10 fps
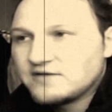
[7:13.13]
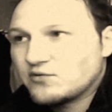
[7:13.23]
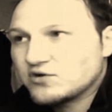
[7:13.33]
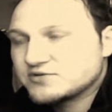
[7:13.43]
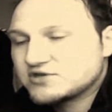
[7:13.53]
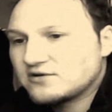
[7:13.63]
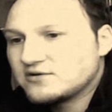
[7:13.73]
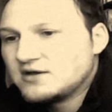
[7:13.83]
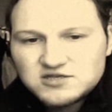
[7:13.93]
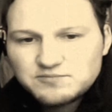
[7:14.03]
You watch my channel.
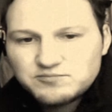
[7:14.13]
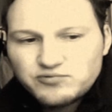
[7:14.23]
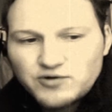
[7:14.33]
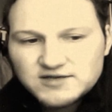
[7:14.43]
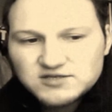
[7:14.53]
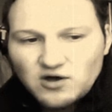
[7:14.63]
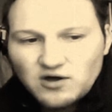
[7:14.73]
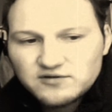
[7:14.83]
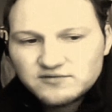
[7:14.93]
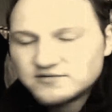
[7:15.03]
I used to praise
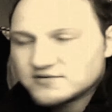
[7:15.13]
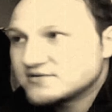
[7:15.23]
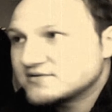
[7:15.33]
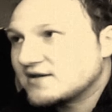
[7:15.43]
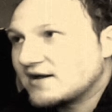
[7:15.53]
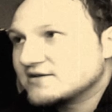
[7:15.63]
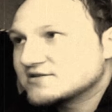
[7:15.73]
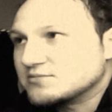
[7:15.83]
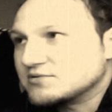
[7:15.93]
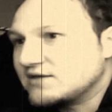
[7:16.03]
God, and I
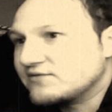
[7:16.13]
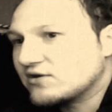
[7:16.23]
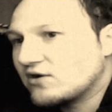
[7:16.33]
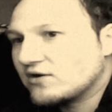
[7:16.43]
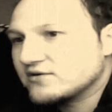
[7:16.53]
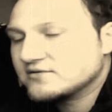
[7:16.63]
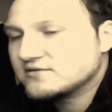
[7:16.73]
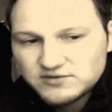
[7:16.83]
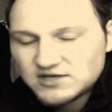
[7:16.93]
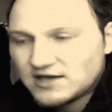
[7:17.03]
used to believe in God, and
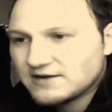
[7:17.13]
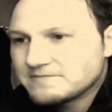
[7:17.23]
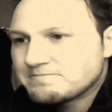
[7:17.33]
I was a kid.